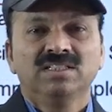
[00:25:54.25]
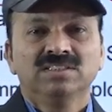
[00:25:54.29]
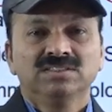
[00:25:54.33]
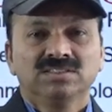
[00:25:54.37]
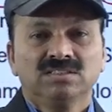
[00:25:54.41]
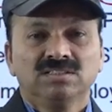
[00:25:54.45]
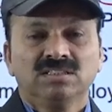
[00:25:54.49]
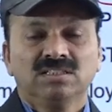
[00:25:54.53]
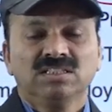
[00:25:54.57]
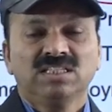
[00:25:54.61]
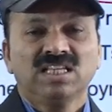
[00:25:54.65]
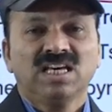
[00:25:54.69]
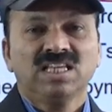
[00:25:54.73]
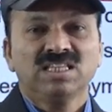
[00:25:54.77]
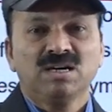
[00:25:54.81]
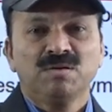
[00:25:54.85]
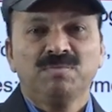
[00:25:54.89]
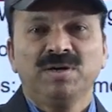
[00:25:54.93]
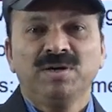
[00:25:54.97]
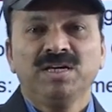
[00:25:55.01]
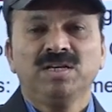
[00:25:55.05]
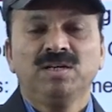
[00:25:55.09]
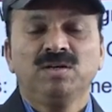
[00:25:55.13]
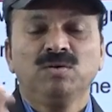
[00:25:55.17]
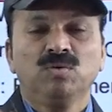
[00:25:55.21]
So
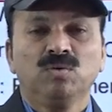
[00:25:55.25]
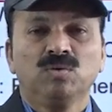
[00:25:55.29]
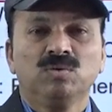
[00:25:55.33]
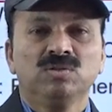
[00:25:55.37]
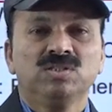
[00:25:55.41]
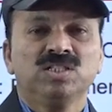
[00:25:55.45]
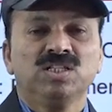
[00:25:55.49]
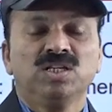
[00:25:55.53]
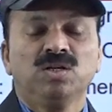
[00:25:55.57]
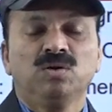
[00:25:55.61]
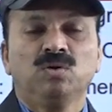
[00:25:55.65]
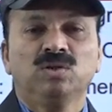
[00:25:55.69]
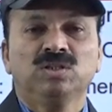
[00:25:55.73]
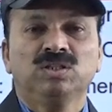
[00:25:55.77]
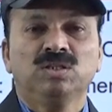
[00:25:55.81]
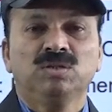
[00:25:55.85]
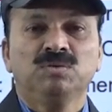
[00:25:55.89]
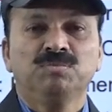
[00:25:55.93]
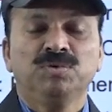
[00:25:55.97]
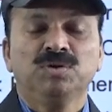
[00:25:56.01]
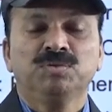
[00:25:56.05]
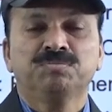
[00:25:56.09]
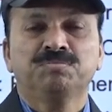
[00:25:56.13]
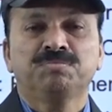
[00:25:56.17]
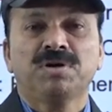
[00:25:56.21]
Dadabhai Nauroji wrote the
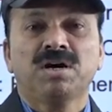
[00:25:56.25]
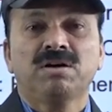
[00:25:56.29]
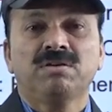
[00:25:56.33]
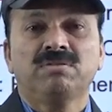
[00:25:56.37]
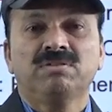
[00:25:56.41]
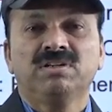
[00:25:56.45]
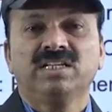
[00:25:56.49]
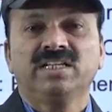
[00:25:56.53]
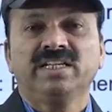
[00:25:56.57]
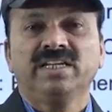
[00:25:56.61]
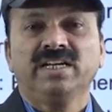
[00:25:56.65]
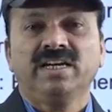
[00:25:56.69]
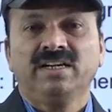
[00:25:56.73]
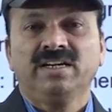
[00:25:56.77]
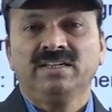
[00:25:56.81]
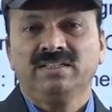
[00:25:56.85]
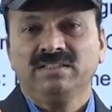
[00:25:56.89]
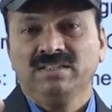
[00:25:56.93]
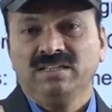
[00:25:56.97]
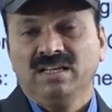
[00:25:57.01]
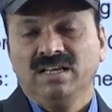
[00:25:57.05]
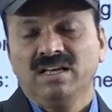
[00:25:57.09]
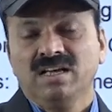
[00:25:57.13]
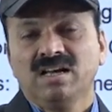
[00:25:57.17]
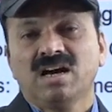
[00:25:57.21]
book Poverty
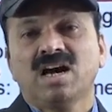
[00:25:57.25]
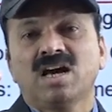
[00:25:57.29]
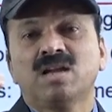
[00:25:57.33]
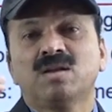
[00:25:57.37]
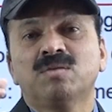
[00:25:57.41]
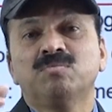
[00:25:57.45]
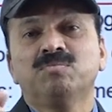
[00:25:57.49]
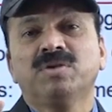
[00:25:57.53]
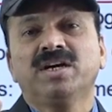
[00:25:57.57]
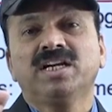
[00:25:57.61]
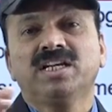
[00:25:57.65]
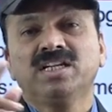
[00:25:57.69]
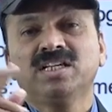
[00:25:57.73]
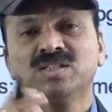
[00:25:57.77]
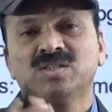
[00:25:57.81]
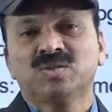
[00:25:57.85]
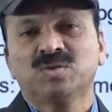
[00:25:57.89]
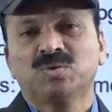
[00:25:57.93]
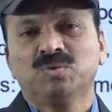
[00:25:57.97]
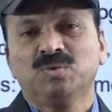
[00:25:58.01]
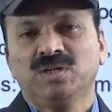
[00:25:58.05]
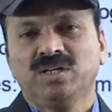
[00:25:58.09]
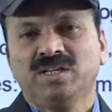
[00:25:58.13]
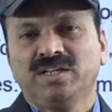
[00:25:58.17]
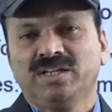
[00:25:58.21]
and Un-British
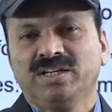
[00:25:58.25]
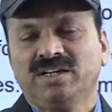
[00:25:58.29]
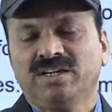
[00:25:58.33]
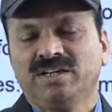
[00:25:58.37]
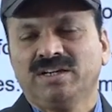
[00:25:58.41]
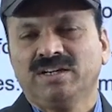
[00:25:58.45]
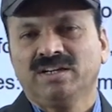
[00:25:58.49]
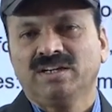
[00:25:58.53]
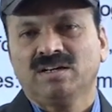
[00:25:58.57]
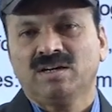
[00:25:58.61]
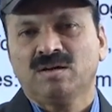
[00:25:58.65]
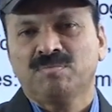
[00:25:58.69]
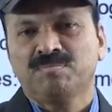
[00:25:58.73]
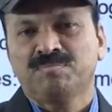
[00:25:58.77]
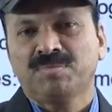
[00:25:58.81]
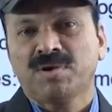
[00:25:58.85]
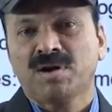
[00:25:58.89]
Rule in India.